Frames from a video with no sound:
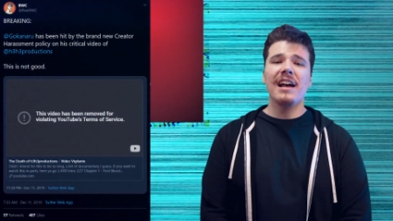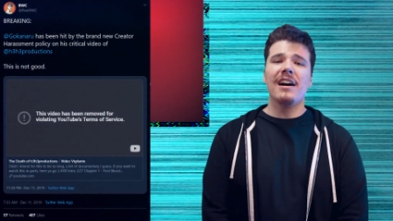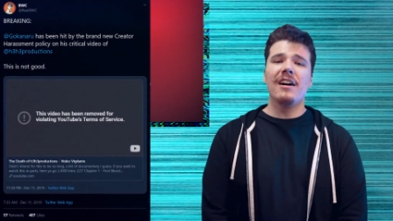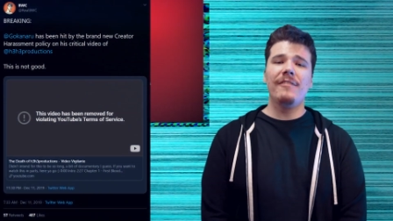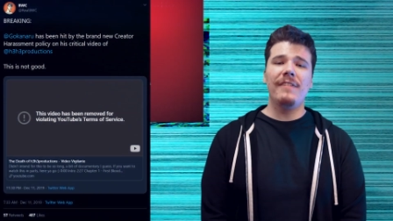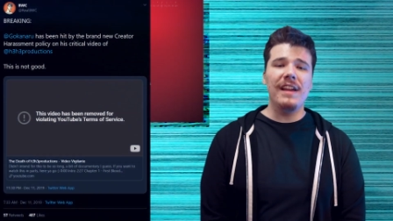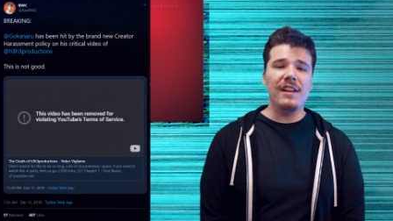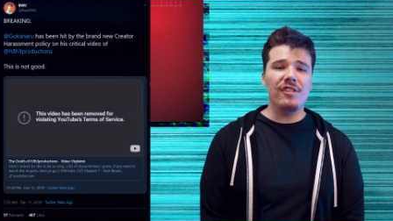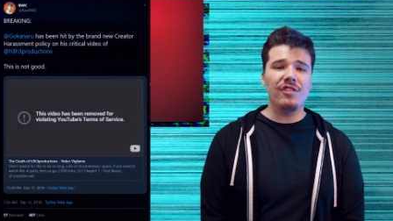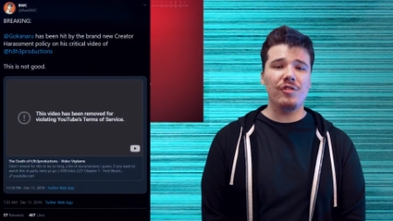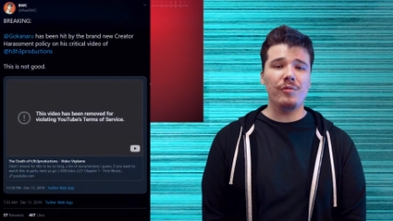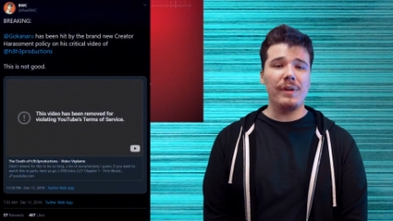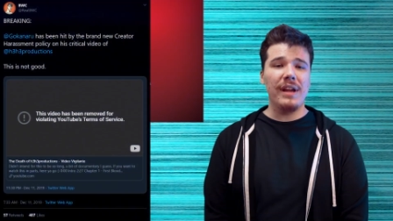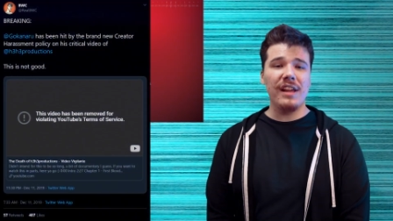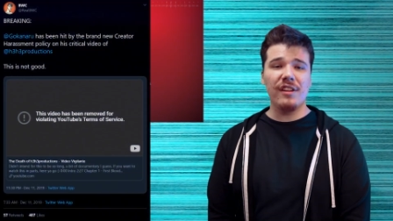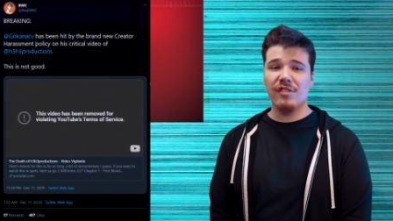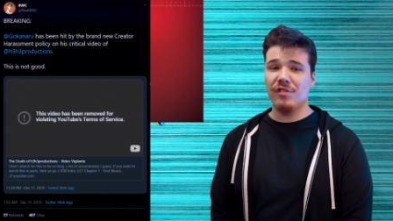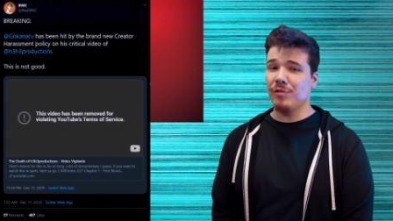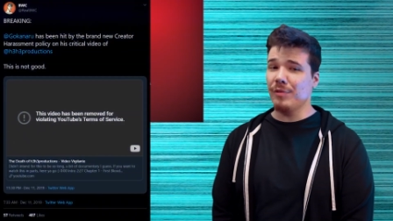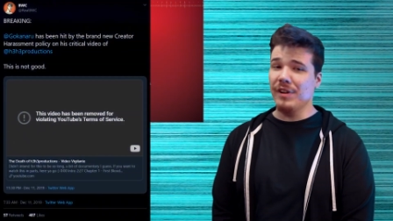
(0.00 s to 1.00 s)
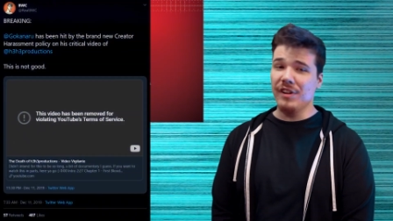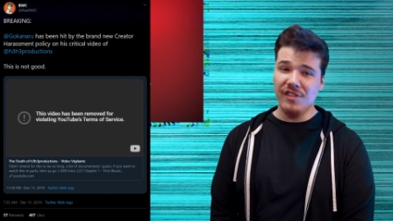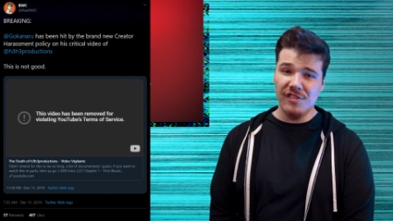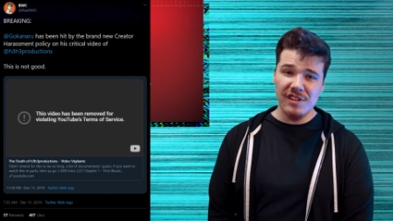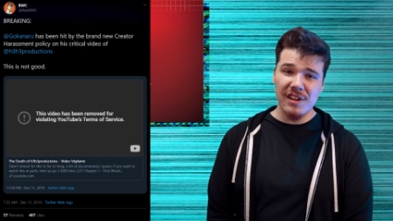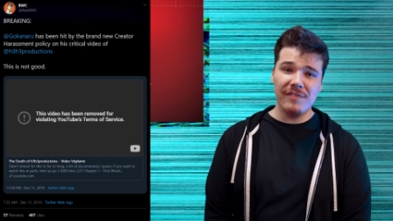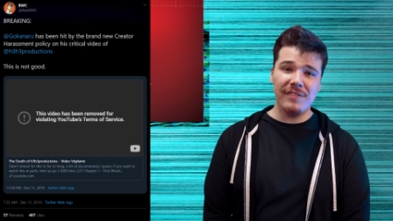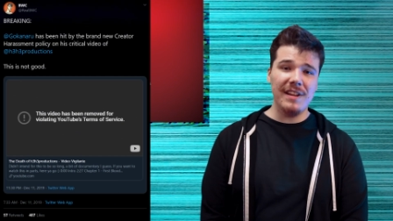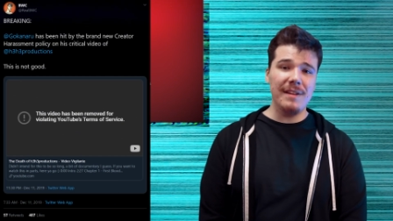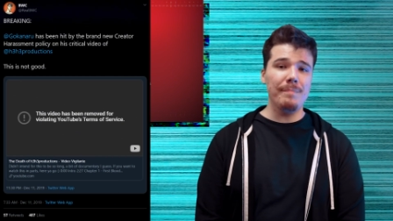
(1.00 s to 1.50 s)
of H3H3
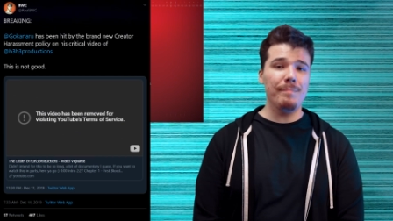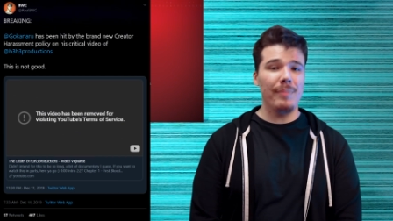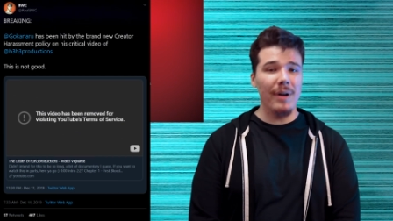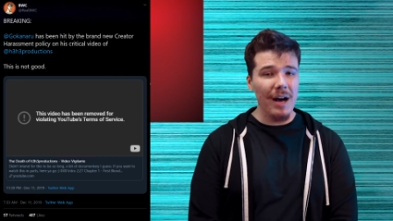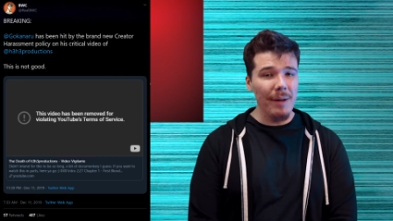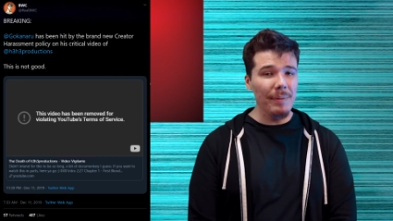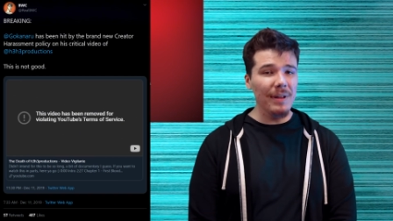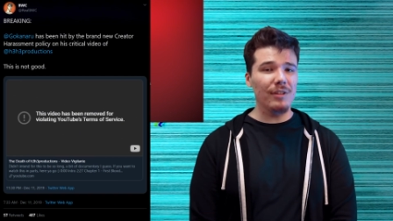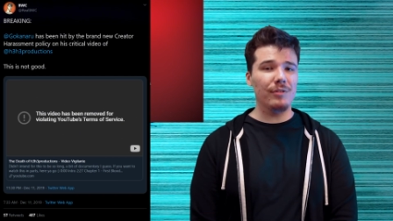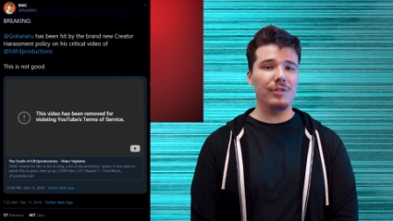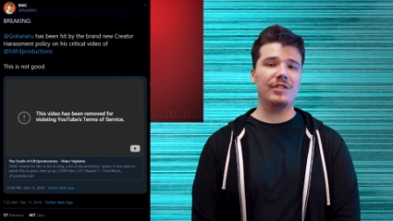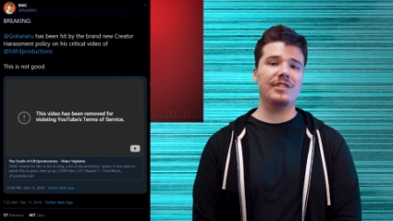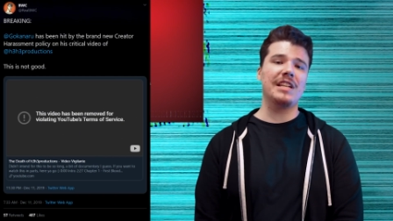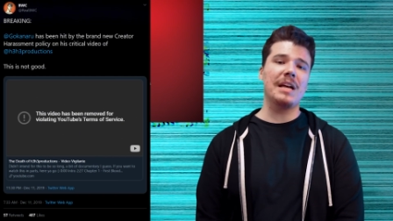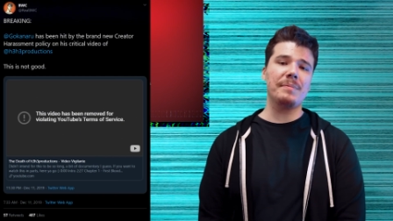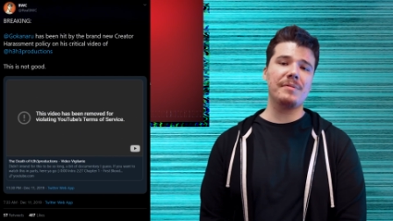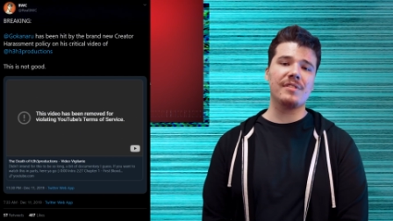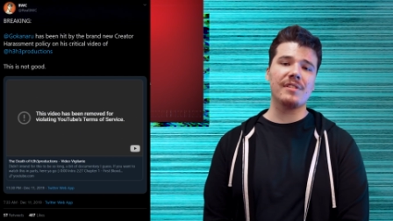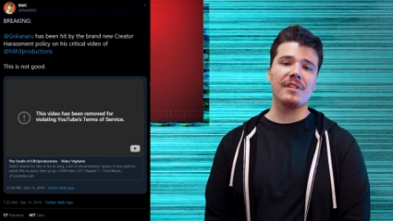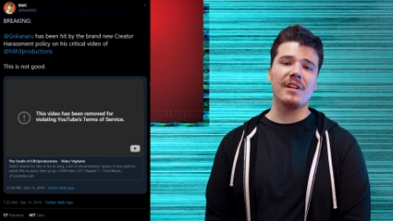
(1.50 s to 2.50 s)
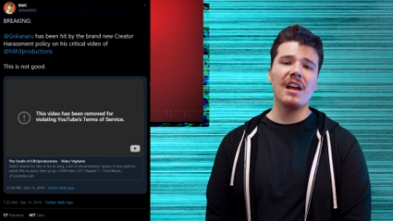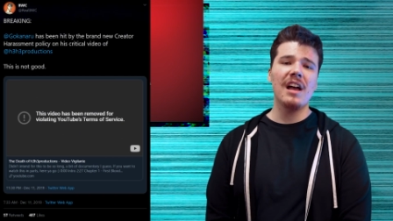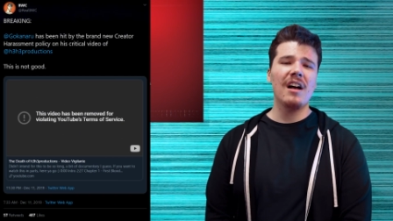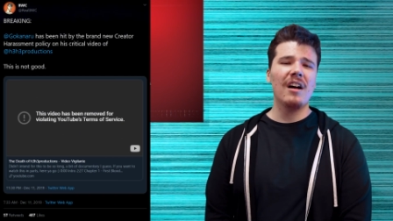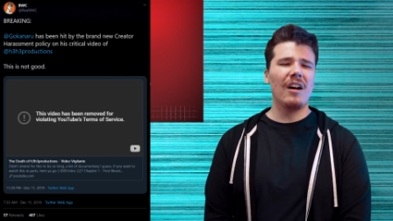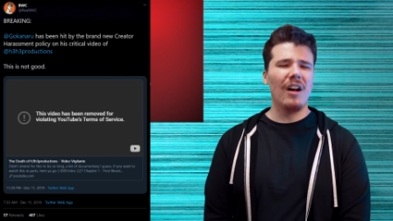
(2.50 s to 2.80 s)
shift in public reception,